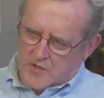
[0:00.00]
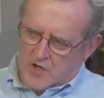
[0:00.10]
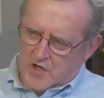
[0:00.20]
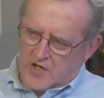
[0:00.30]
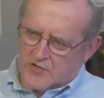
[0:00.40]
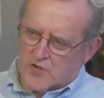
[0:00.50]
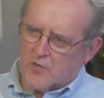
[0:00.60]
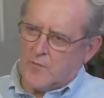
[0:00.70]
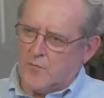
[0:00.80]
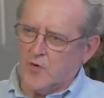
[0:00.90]
all
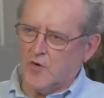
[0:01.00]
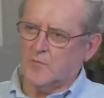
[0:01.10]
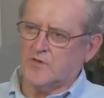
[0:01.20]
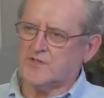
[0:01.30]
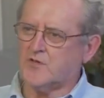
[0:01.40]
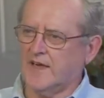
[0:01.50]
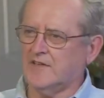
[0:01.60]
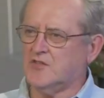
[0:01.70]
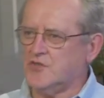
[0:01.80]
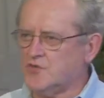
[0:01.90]
Jeroboam was
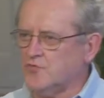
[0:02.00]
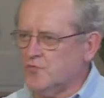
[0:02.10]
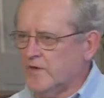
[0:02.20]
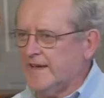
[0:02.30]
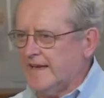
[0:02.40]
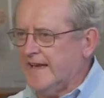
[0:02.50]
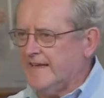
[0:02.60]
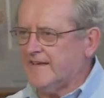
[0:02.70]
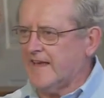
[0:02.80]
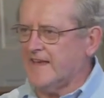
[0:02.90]
trying to do, in
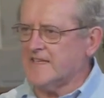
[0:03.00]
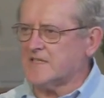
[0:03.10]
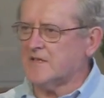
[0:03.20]
any case,